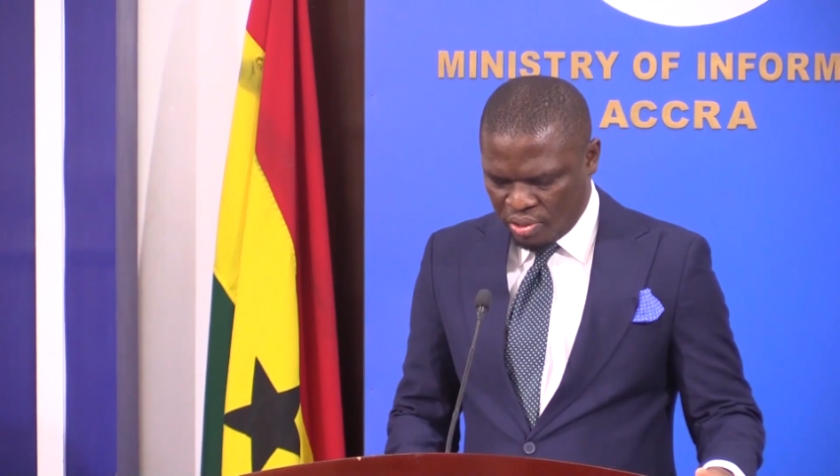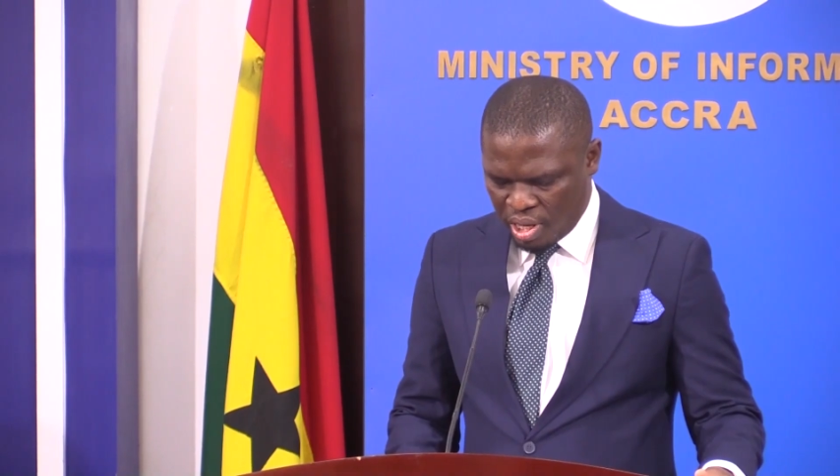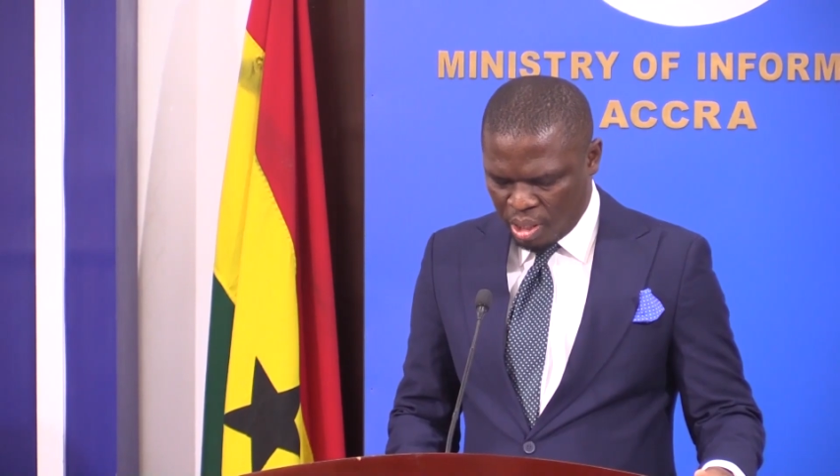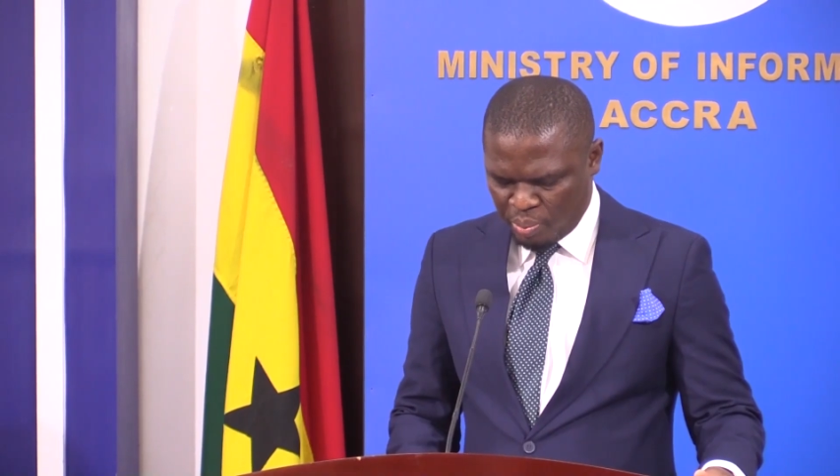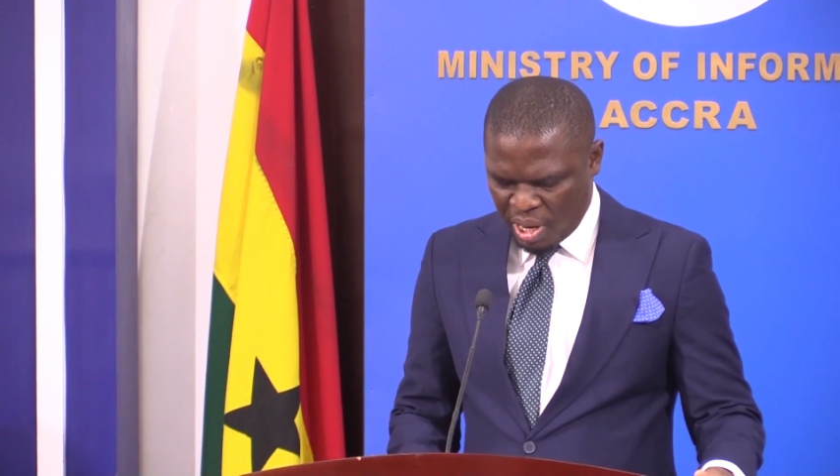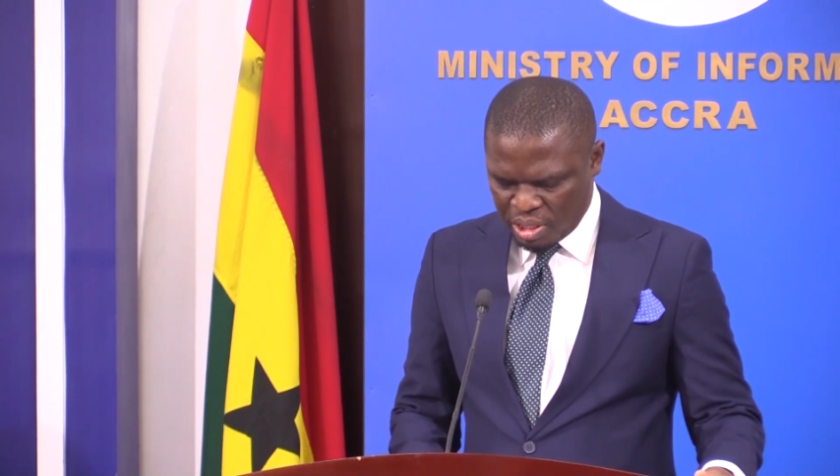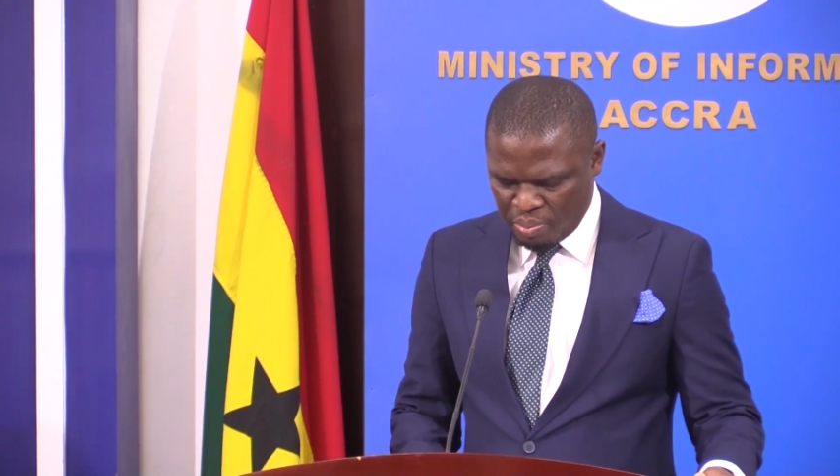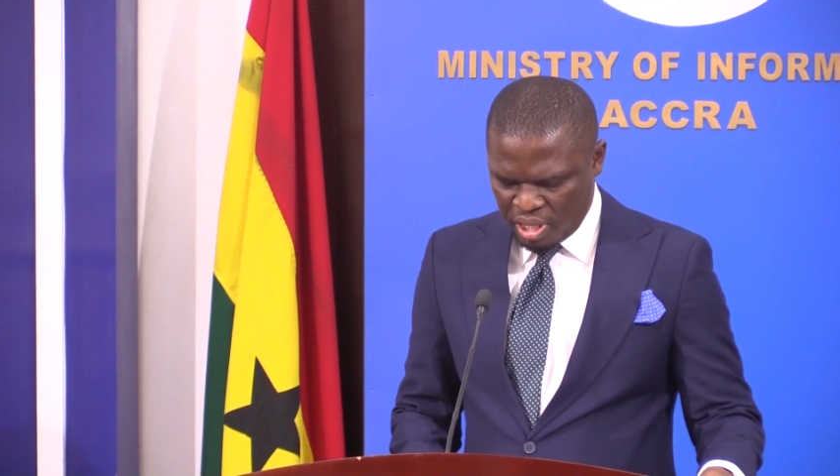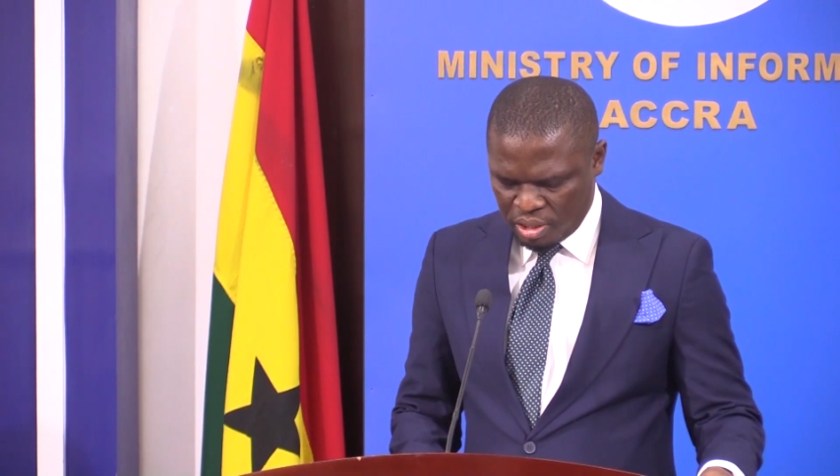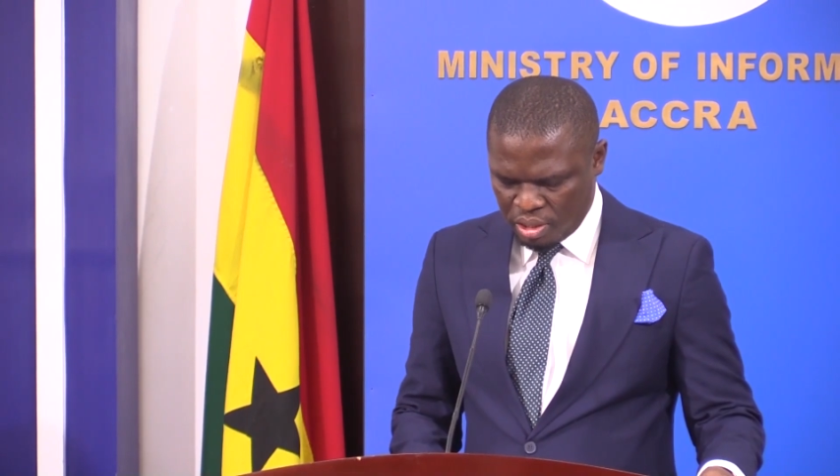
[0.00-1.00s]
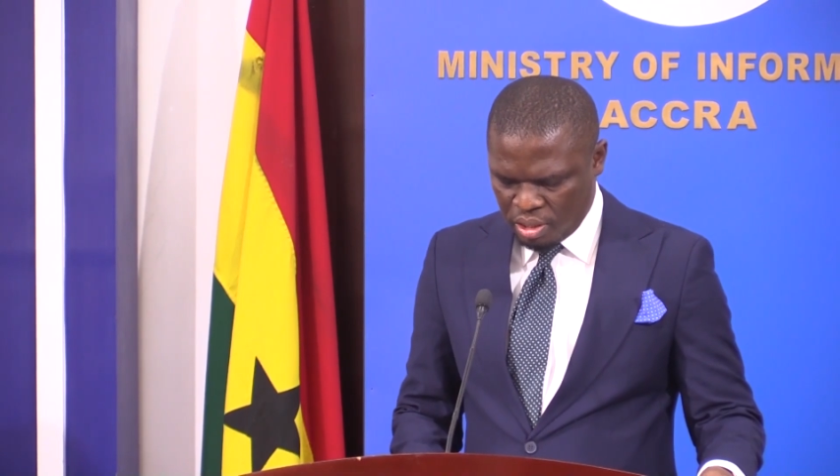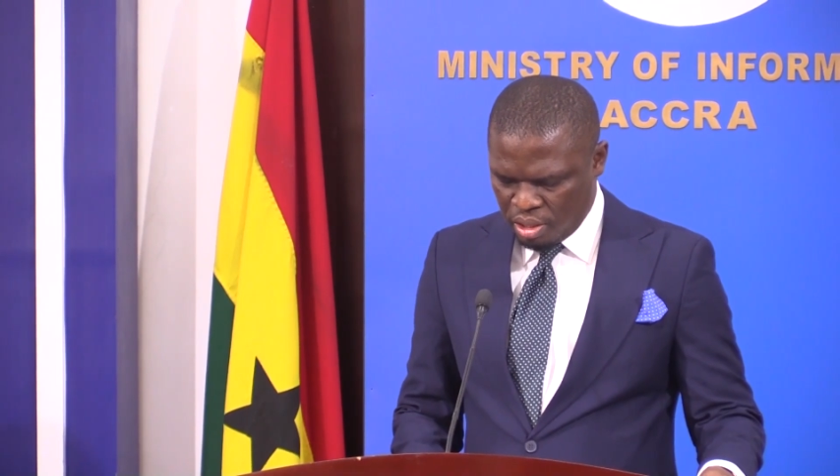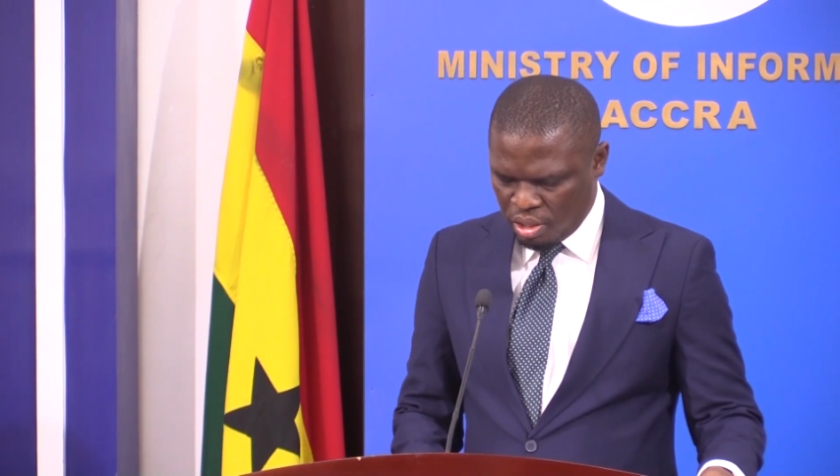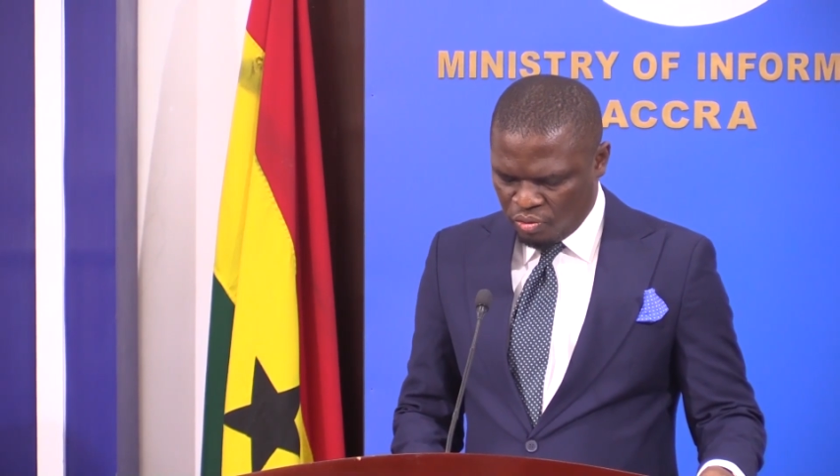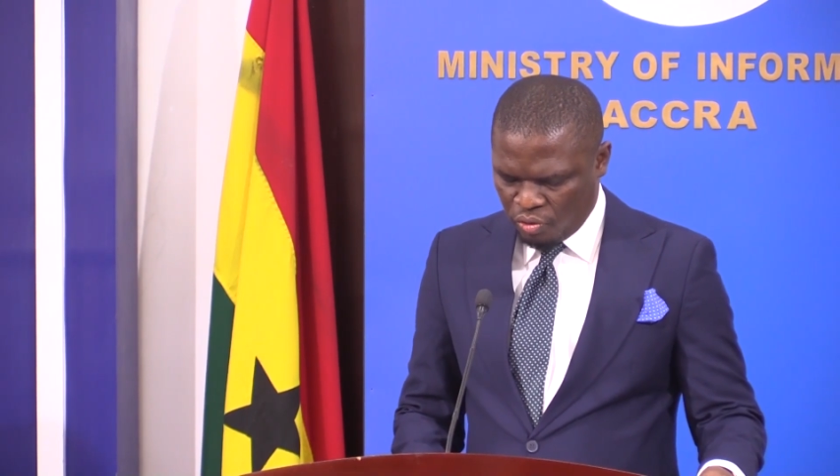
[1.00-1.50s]
General Department
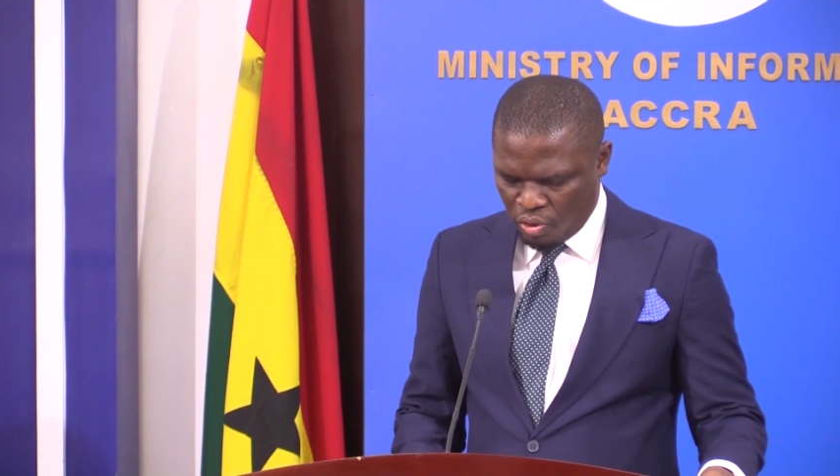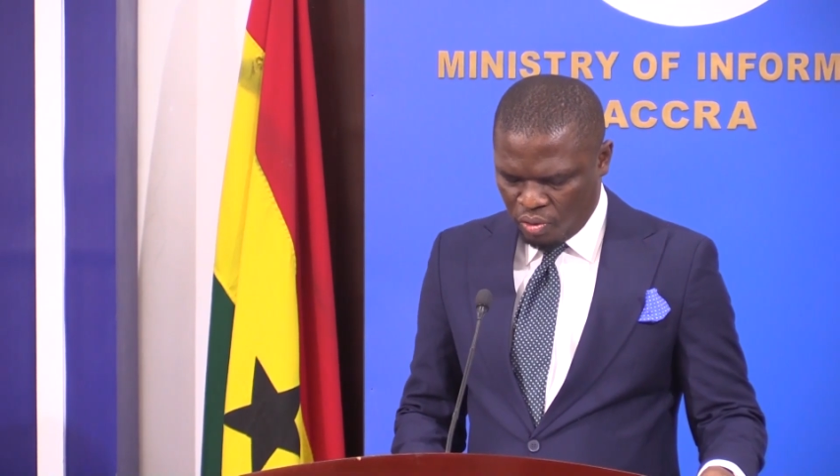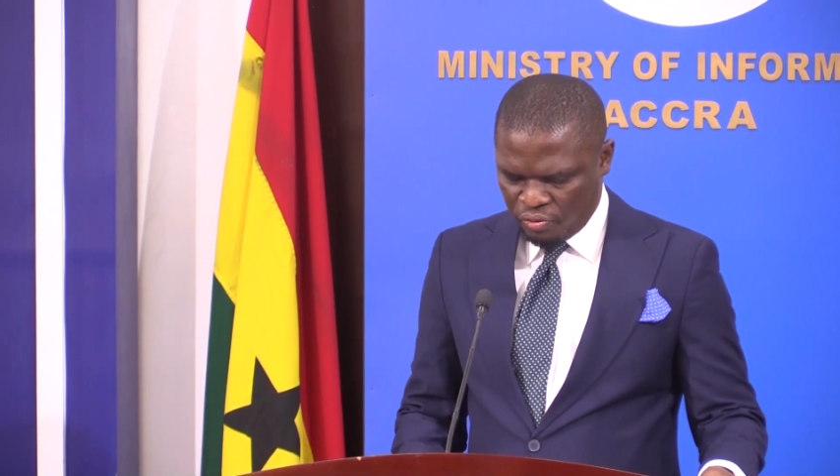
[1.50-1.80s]
for